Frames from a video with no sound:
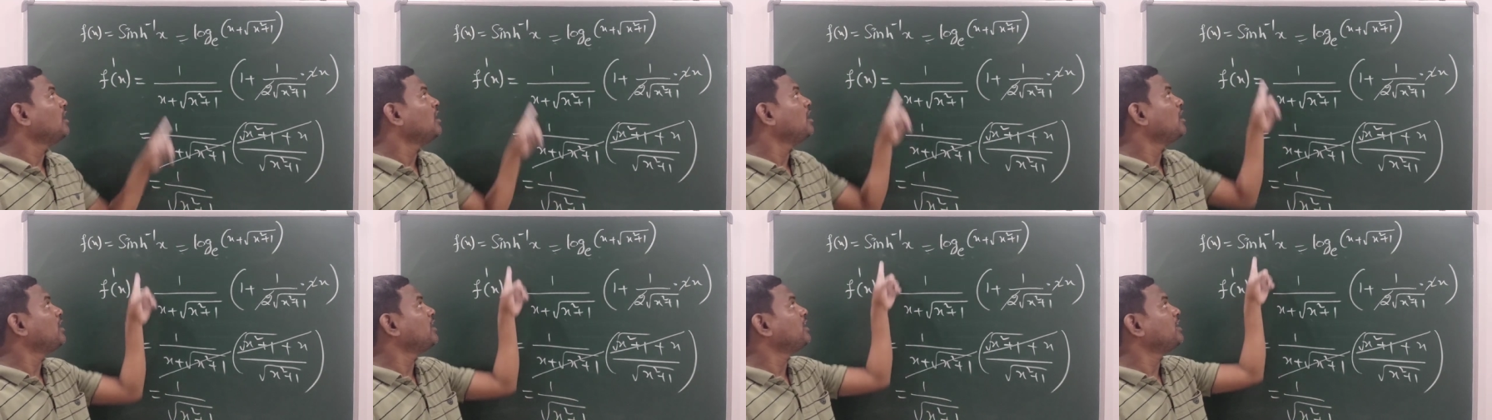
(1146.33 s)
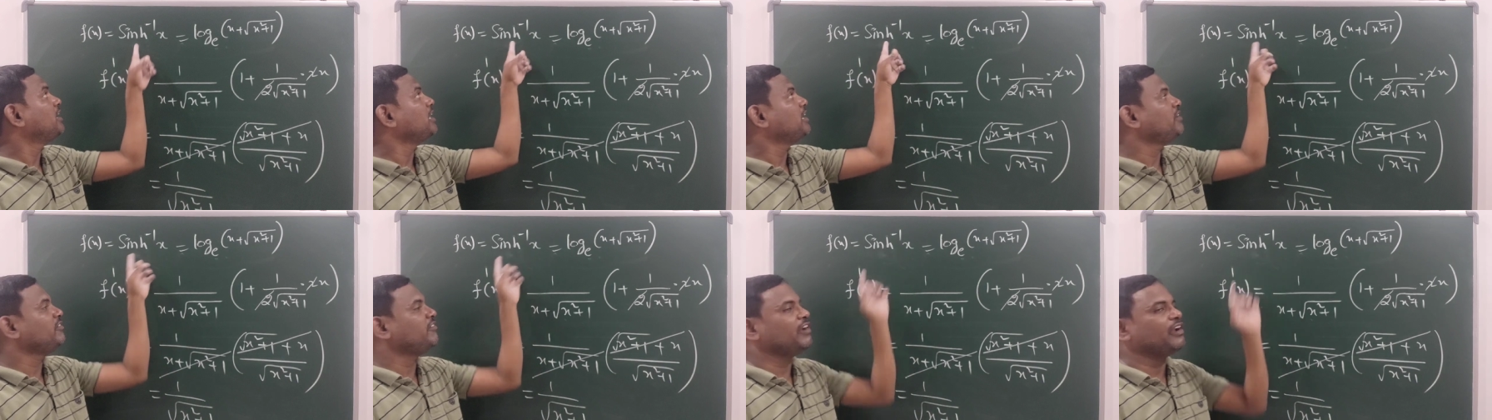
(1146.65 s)

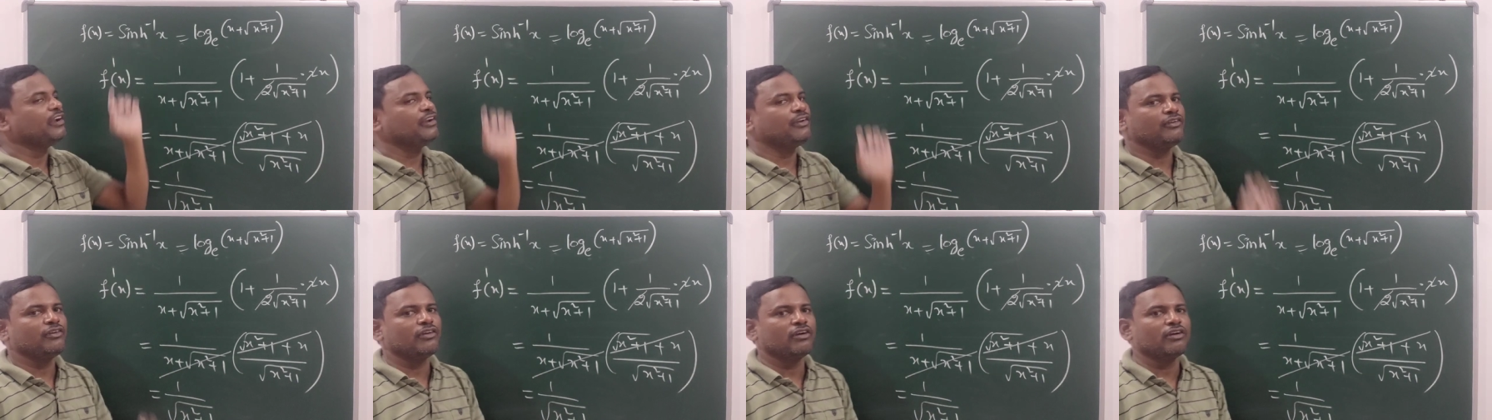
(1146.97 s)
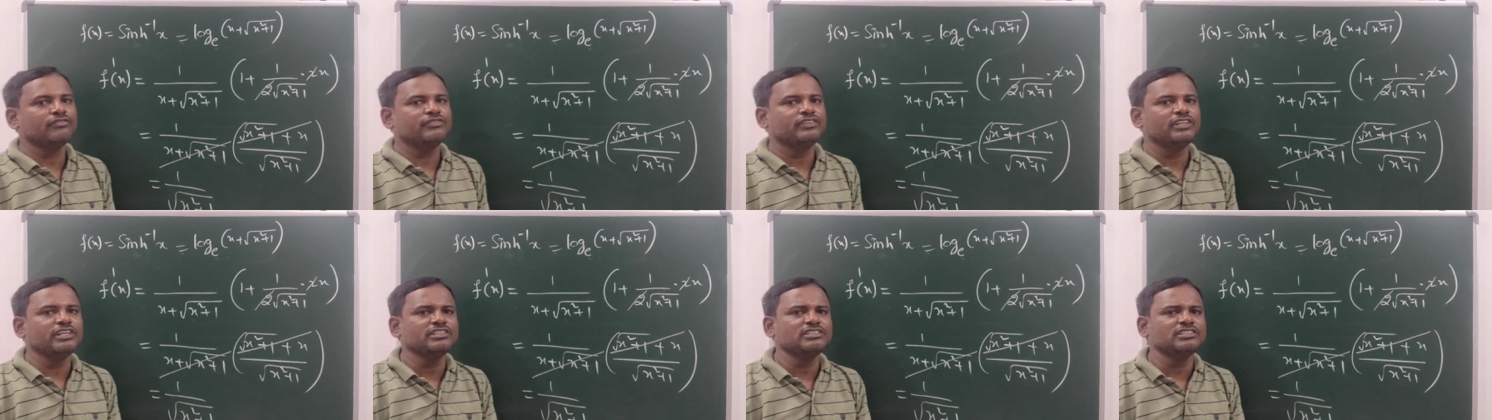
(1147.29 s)
derivative
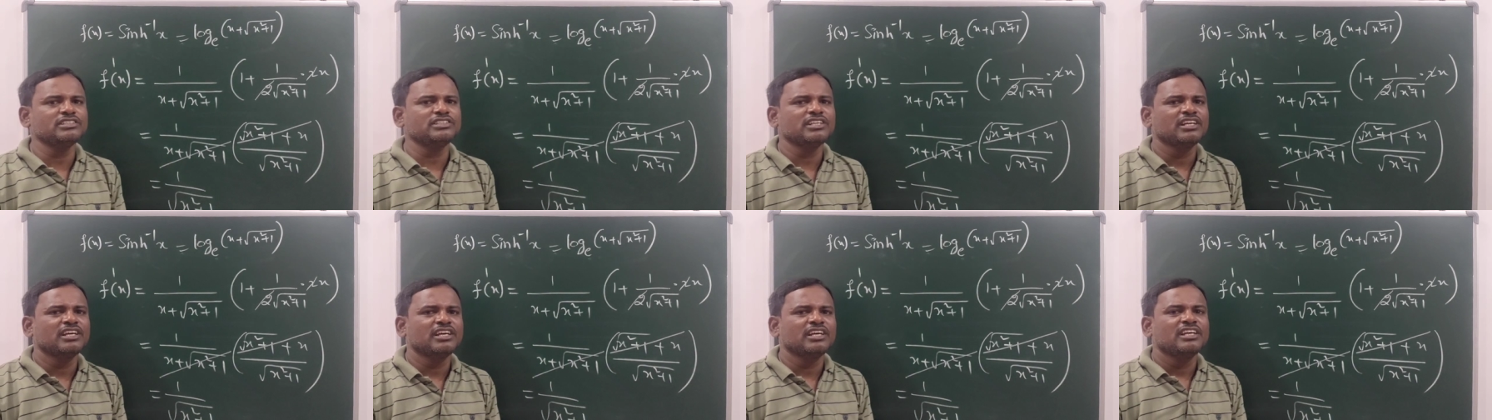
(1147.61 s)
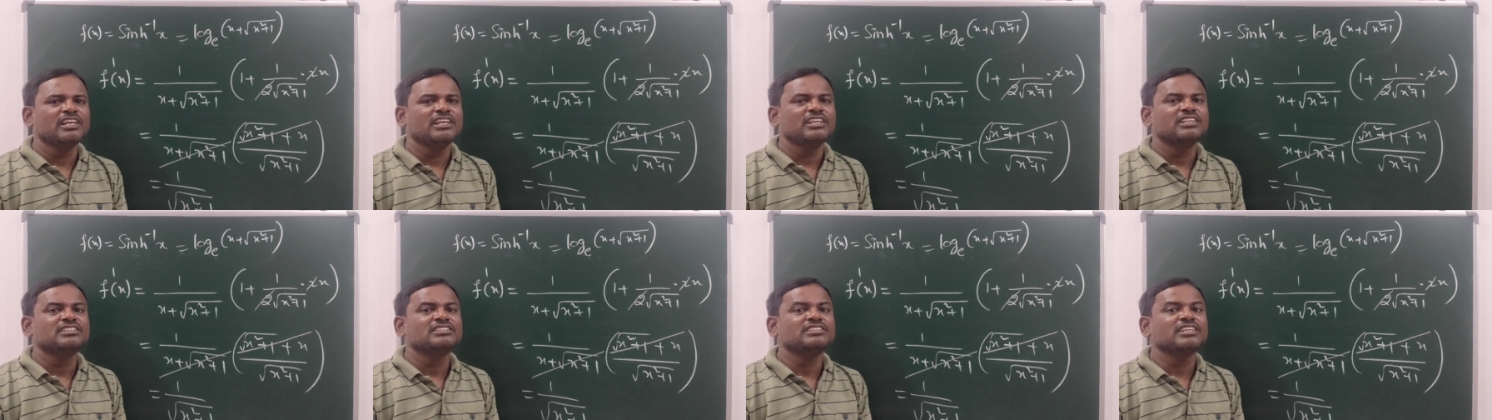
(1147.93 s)
of this
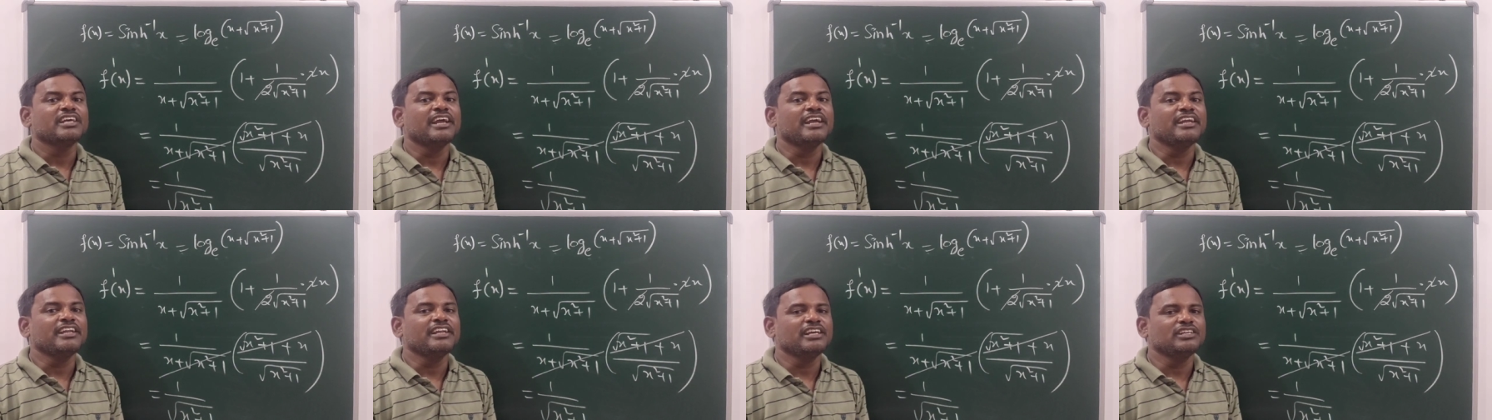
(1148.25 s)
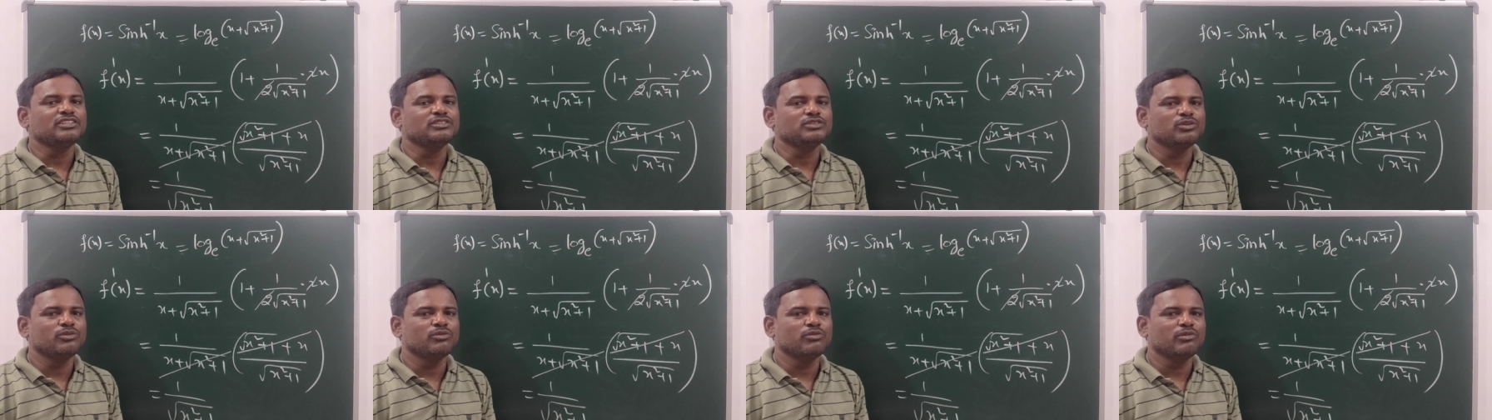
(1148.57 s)
sin
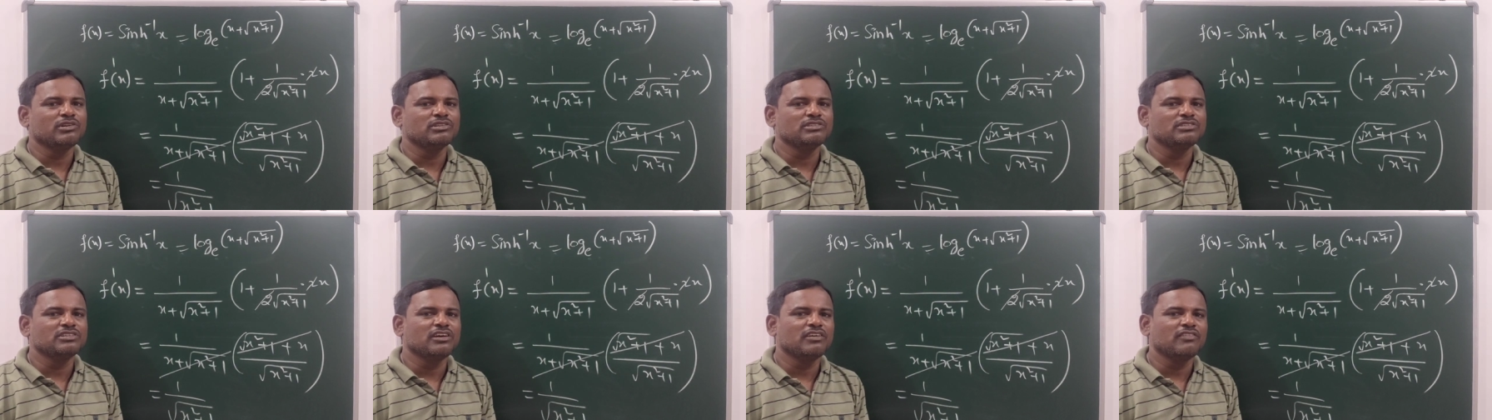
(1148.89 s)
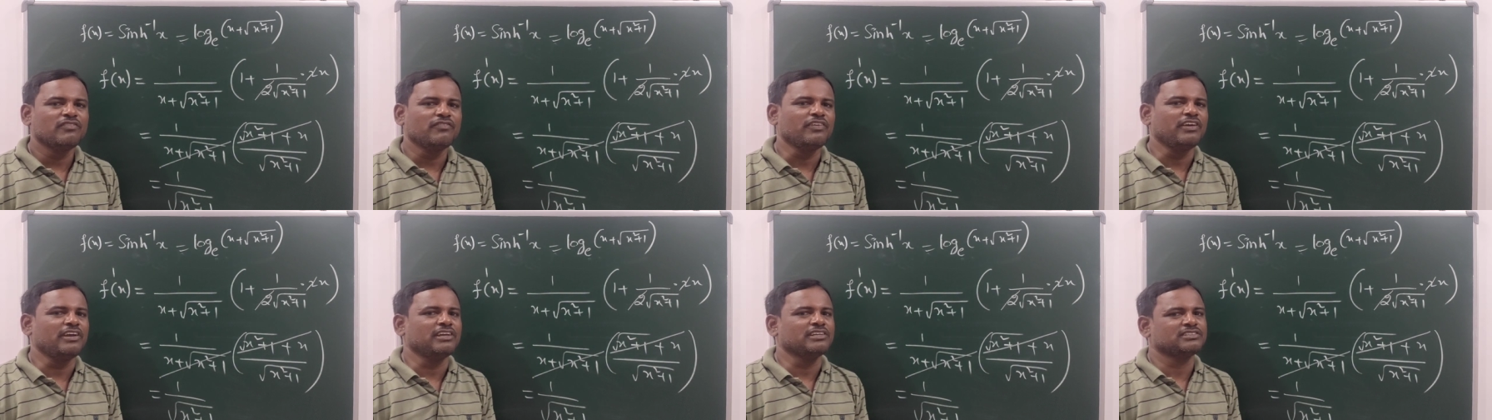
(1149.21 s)
h inverse
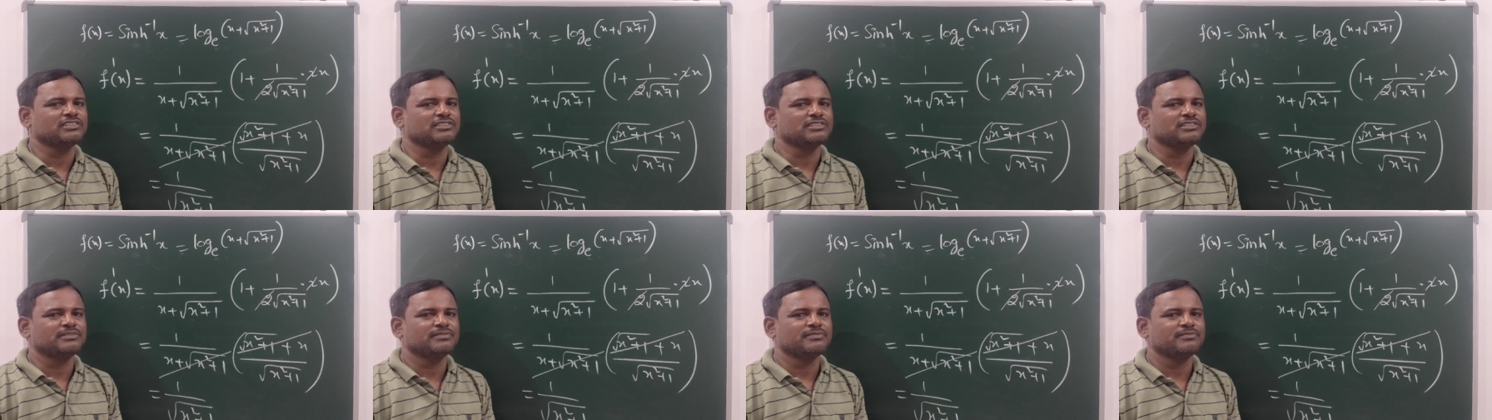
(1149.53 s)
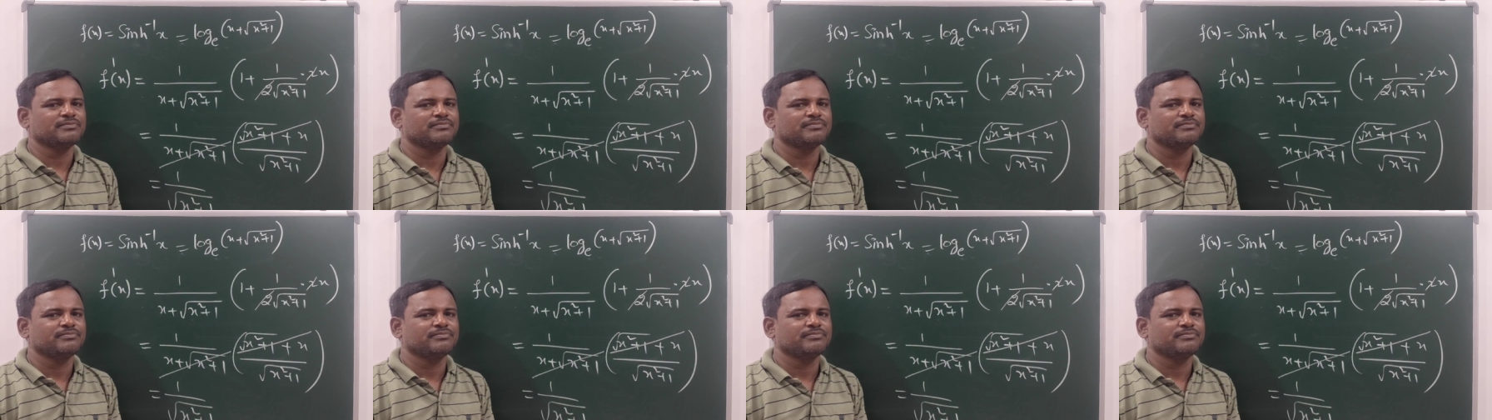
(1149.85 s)
of x.